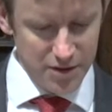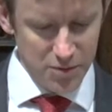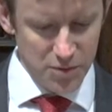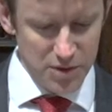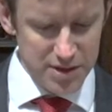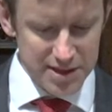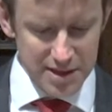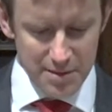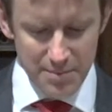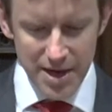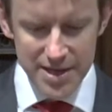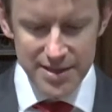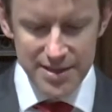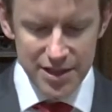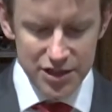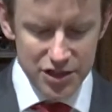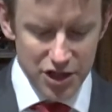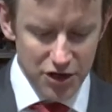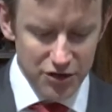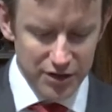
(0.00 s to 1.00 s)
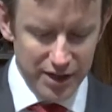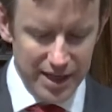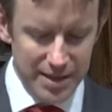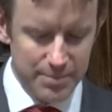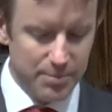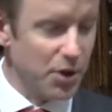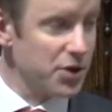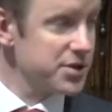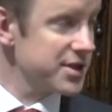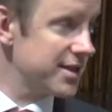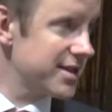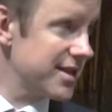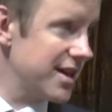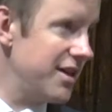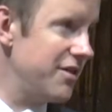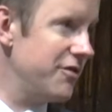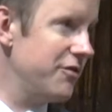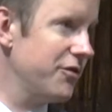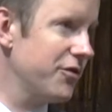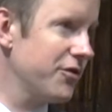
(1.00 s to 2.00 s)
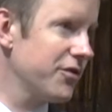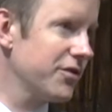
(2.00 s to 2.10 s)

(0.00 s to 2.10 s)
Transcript: Was the message only positive?